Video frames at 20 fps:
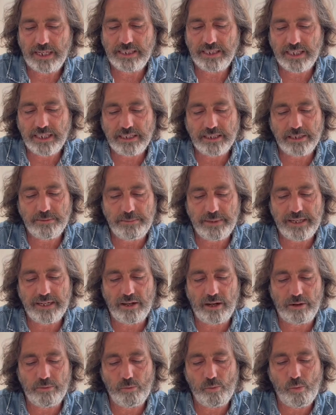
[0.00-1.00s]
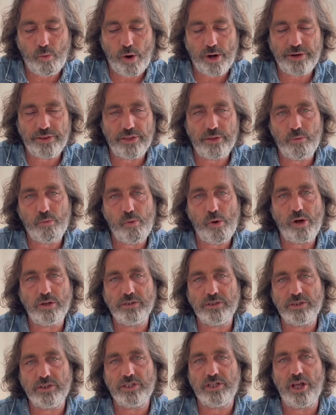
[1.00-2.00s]
seem to be like one of the
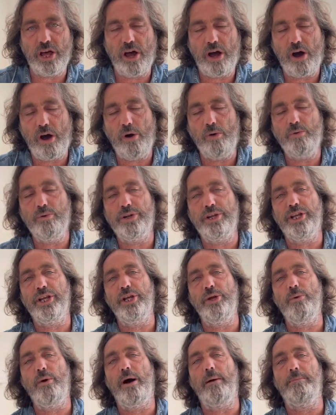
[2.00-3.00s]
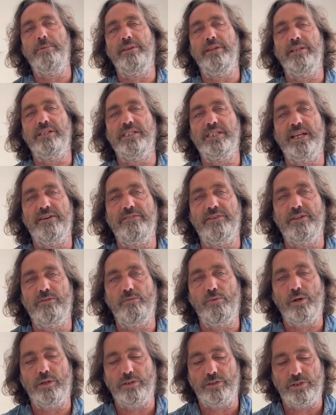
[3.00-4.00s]
ones that are holding you up in the Seven of
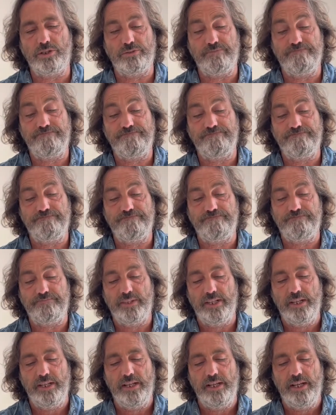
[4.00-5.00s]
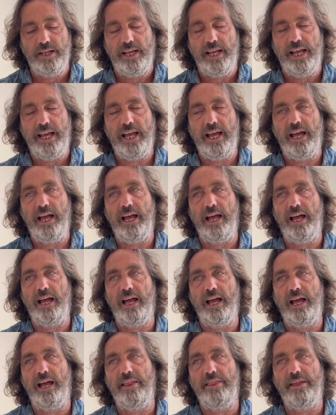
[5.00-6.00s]
Wands.
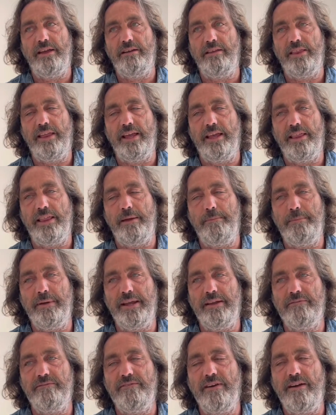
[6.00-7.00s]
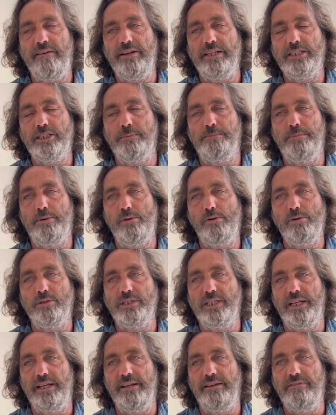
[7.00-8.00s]
Uh, they're, they're, being very
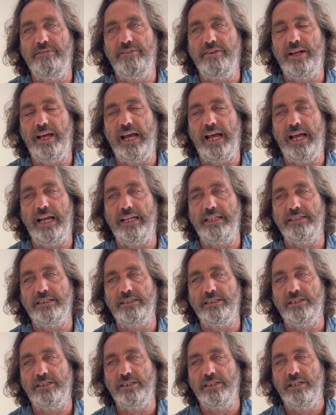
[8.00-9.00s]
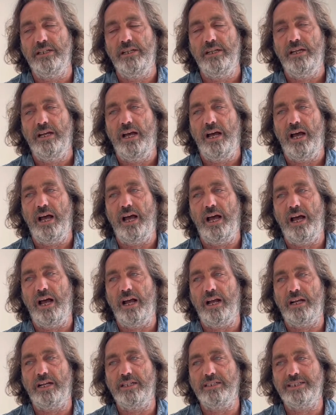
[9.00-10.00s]
supportive and
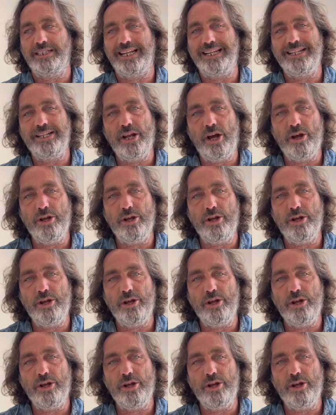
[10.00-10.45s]
because uh, they know